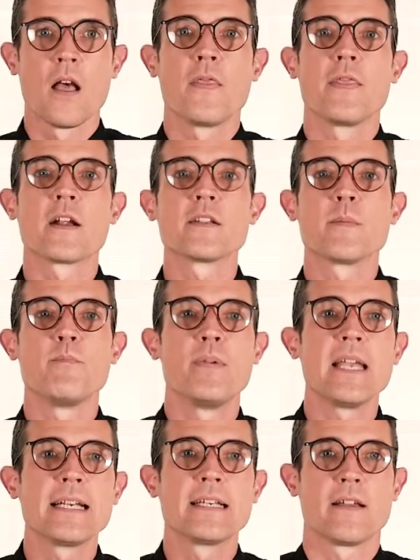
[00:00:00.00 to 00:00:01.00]
There's a
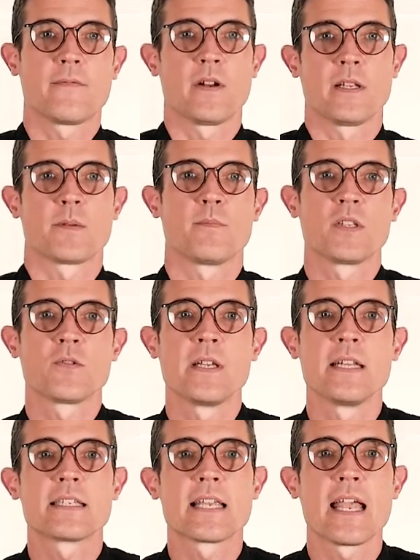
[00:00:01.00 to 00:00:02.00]
big difference
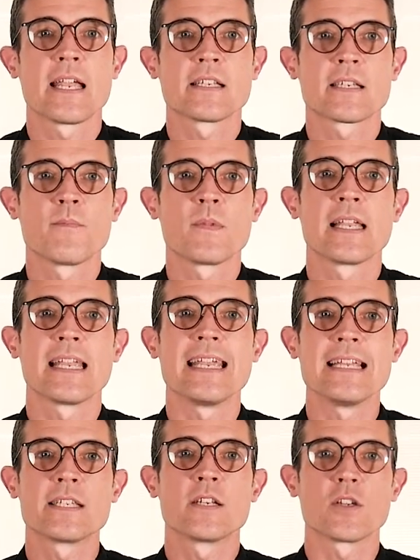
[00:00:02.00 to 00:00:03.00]
between saying something
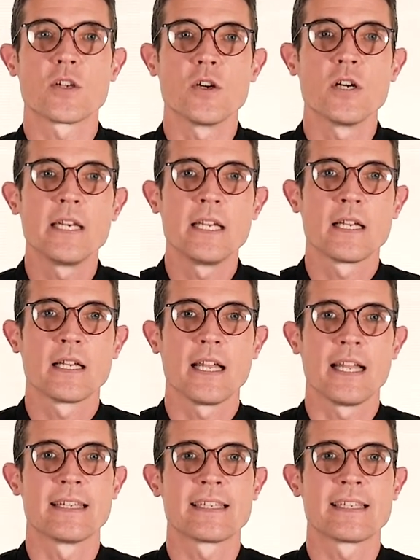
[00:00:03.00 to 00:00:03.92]
isn't good and